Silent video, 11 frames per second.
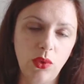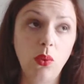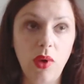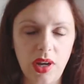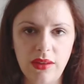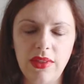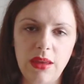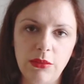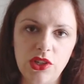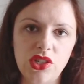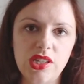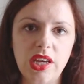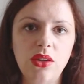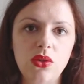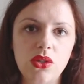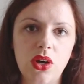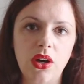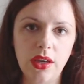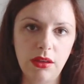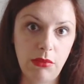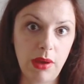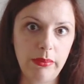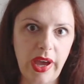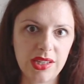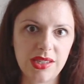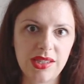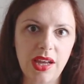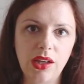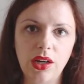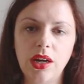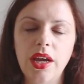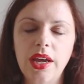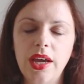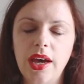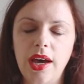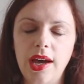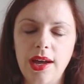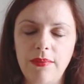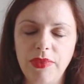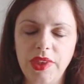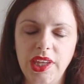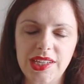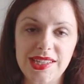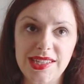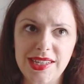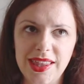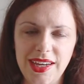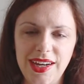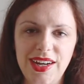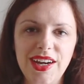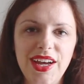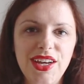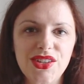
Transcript: well, one of the images that you saw in my bestseller list there.